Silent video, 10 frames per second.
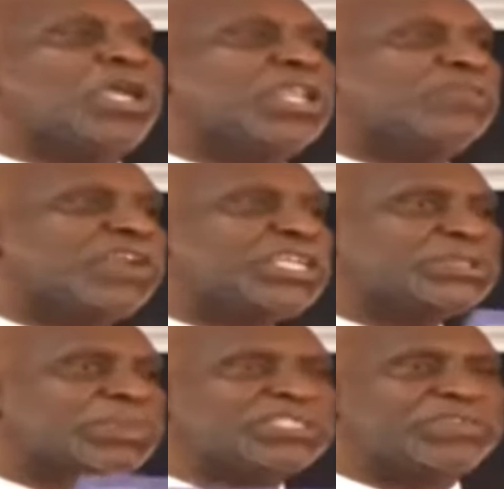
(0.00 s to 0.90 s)
in a
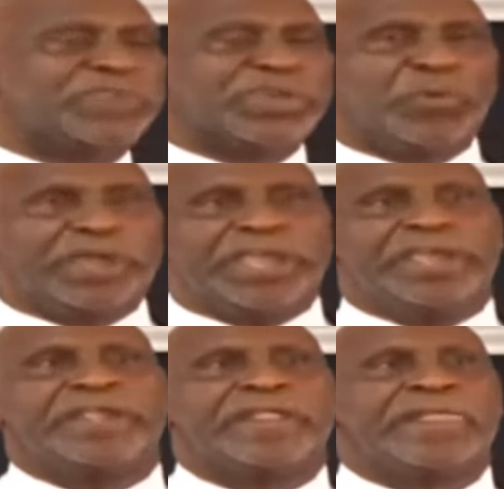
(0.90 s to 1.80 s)
very specific
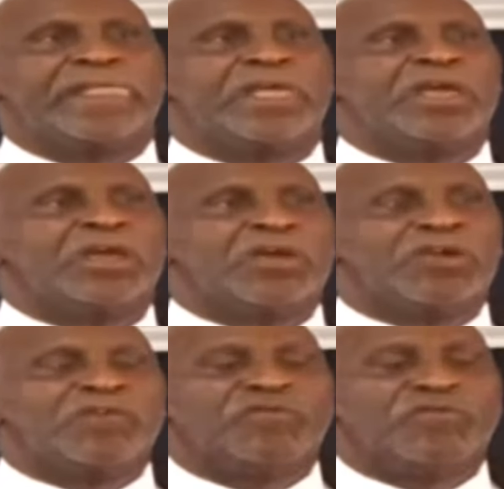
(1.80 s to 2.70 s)
way
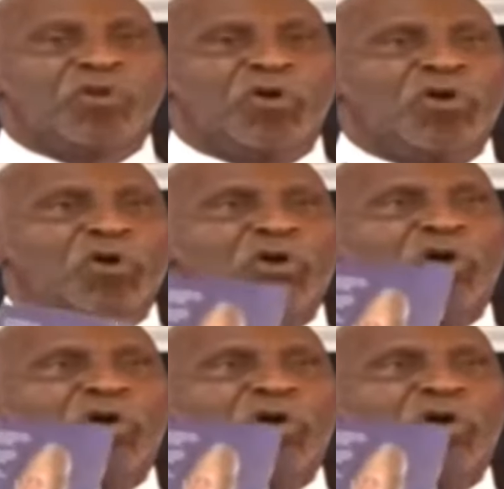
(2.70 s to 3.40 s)
for